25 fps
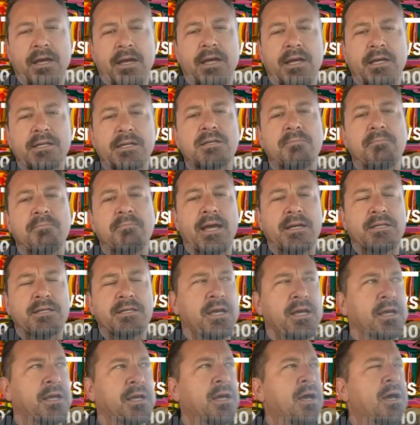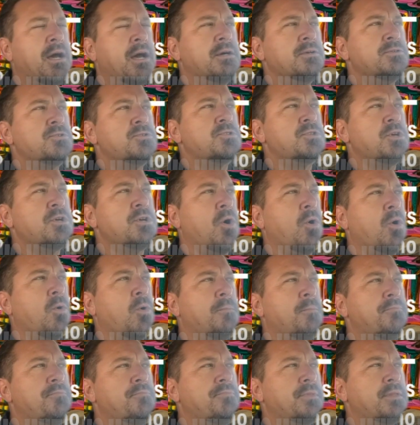He's amazing.
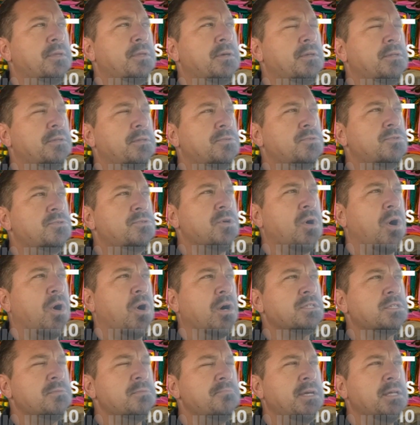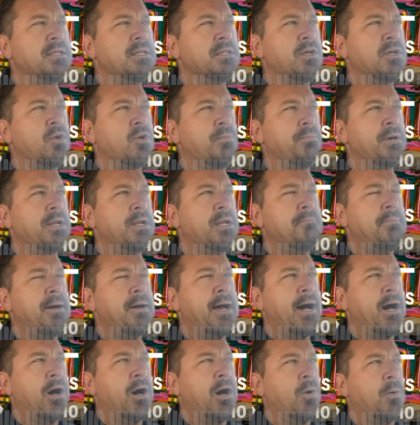So, talk to me a little bit
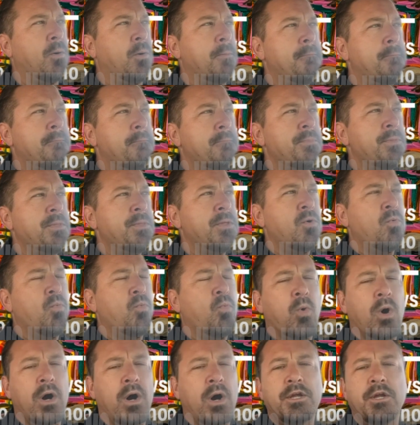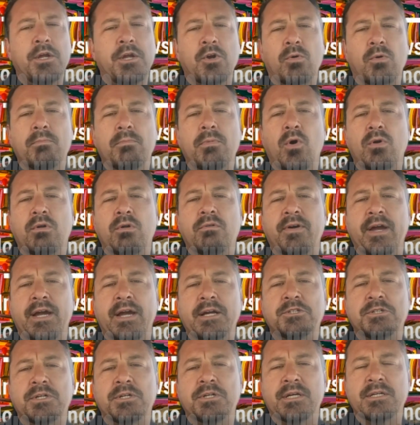about what your
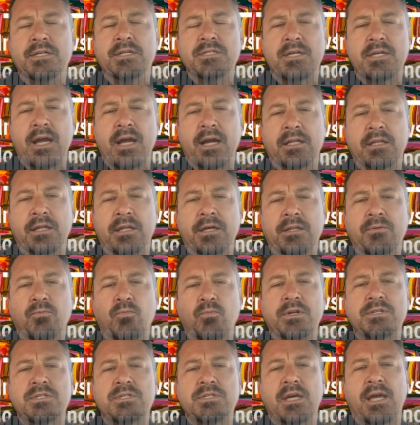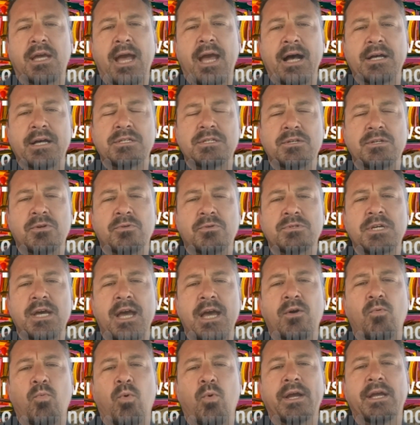motivation is daily. What's the gas in your
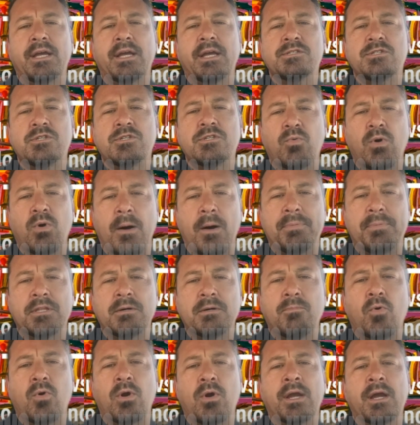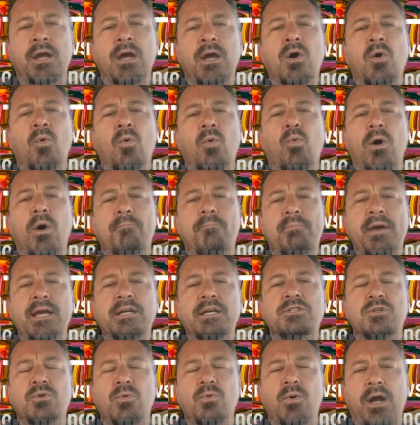tank? What gets you up in the morning? What
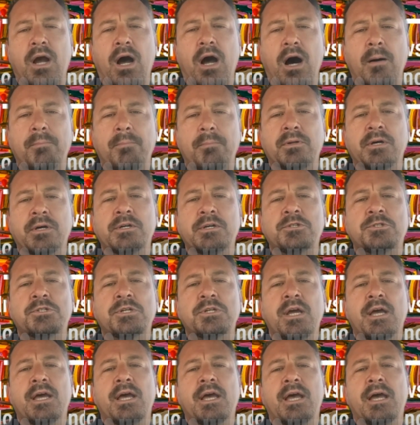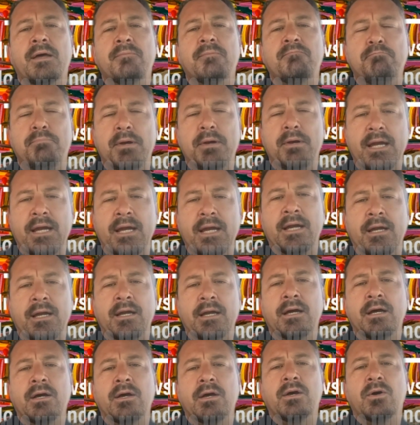makes you accomplish and be
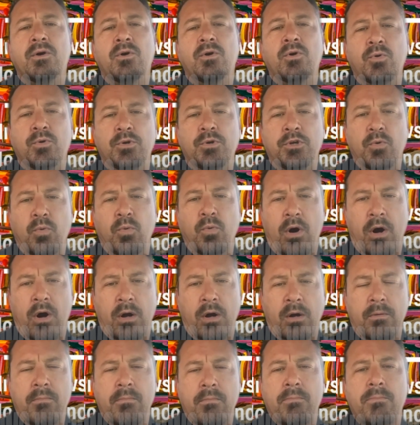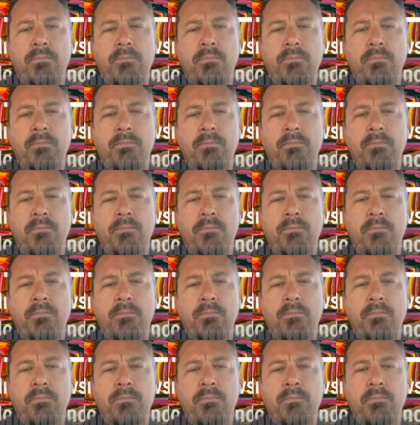who you are?